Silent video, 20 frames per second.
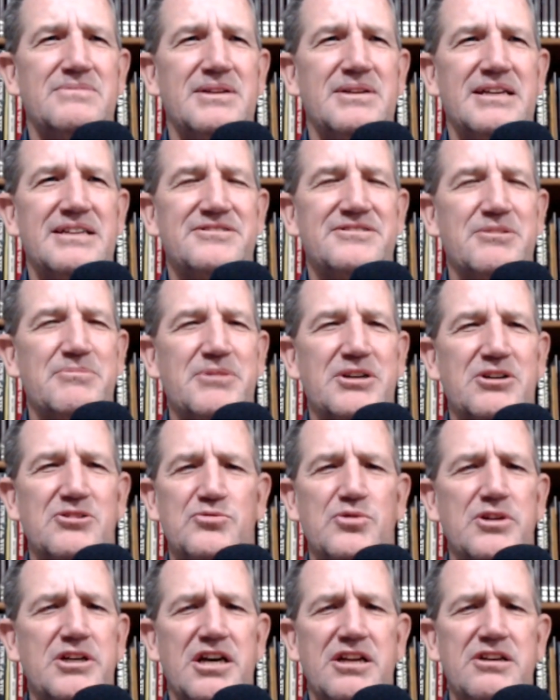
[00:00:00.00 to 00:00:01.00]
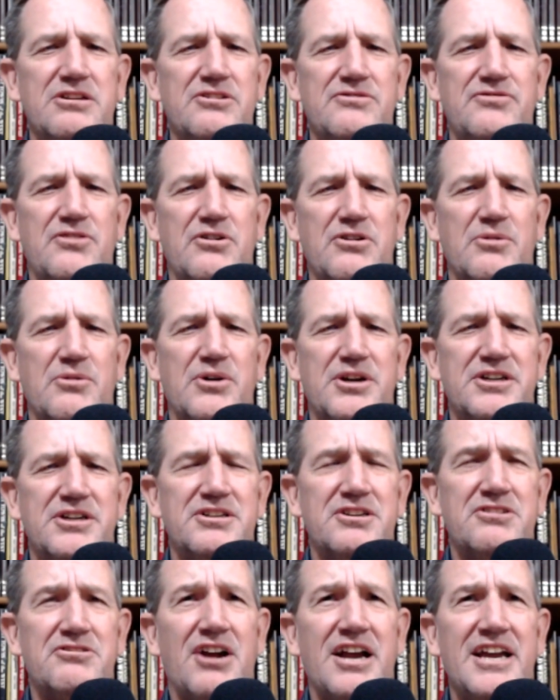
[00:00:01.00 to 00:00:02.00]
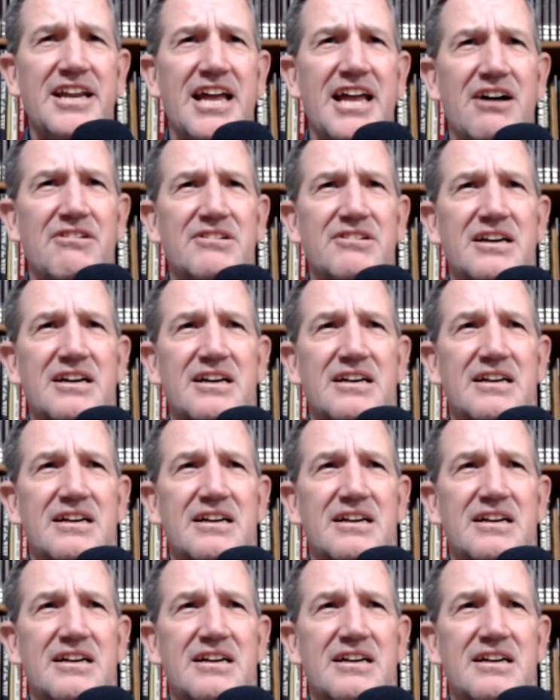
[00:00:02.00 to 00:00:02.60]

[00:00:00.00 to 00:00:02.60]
and somebody goes, well, he got a new phone. He wanted to try it out.